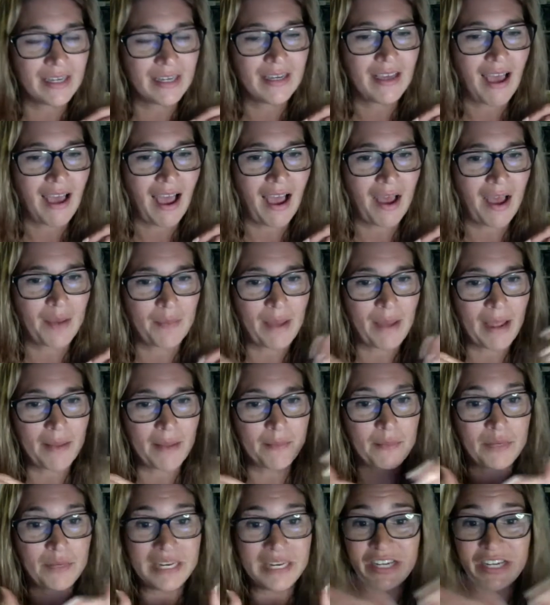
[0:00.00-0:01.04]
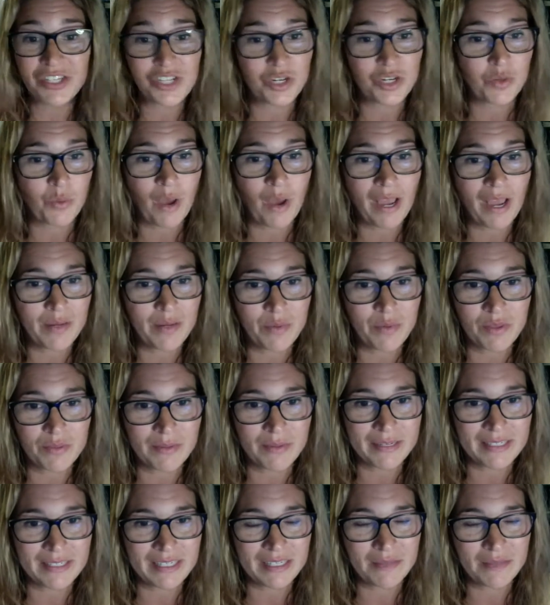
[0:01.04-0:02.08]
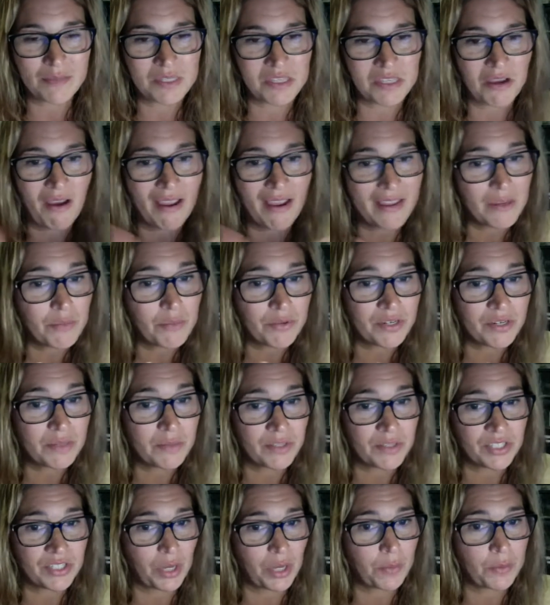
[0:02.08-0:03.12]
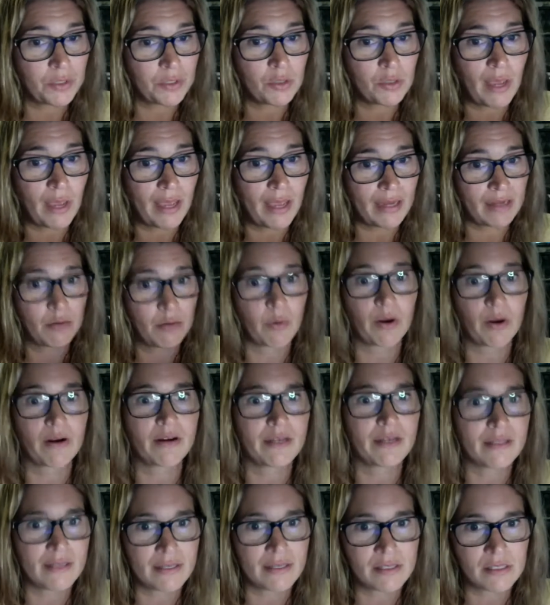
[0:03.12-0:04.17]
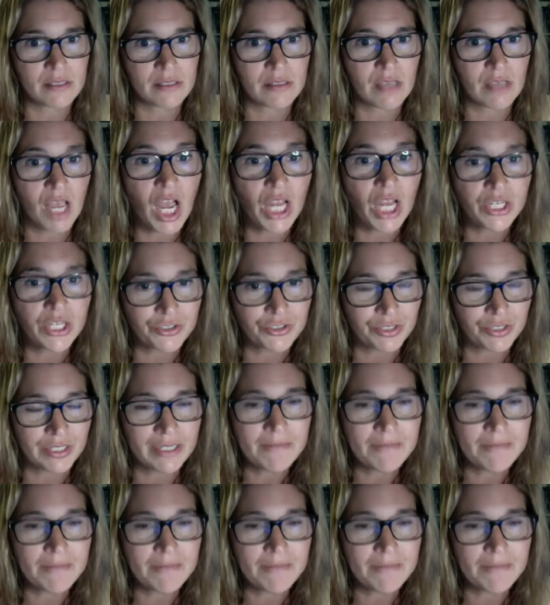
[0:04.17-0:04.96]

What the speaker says: I'm nationwide with my team, so I can pretty much help you anywhere in this country.